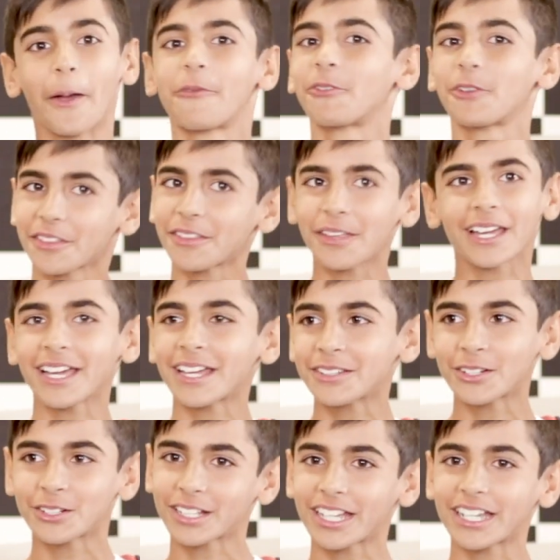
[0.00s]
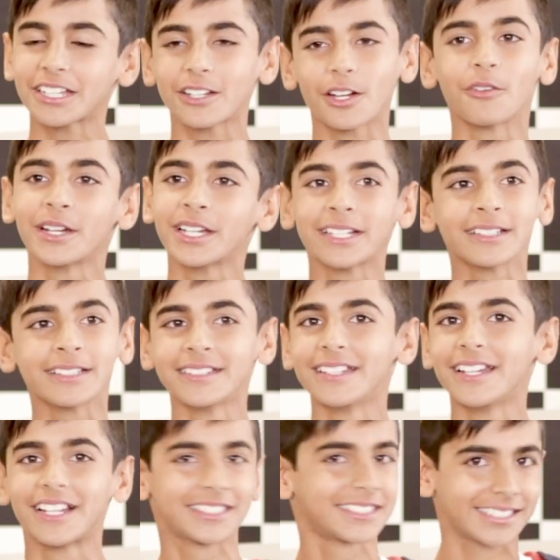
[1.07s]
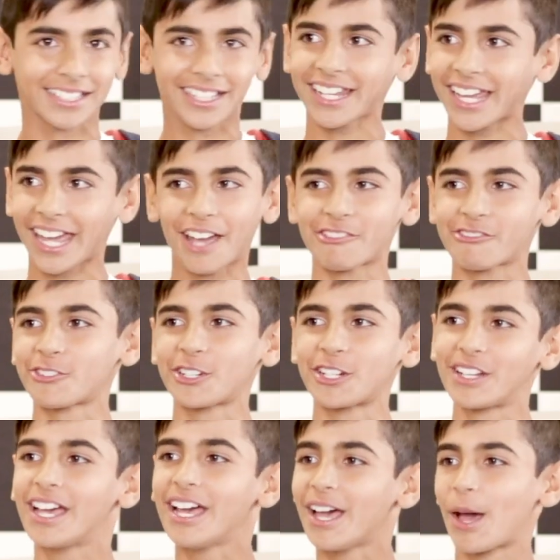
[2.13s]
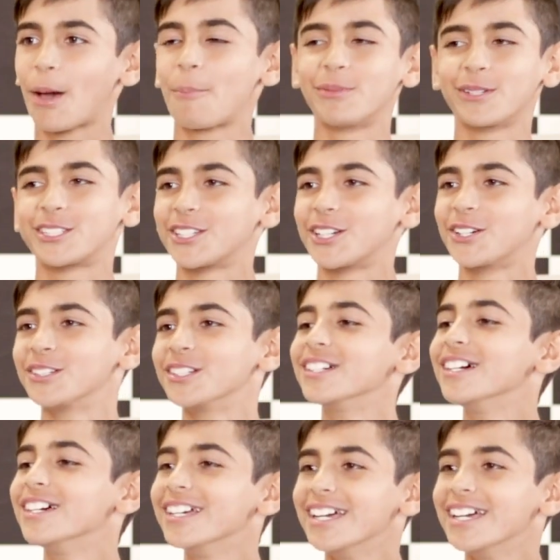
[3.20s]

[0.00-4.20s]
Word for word: everything and they're like going nuts like every episode.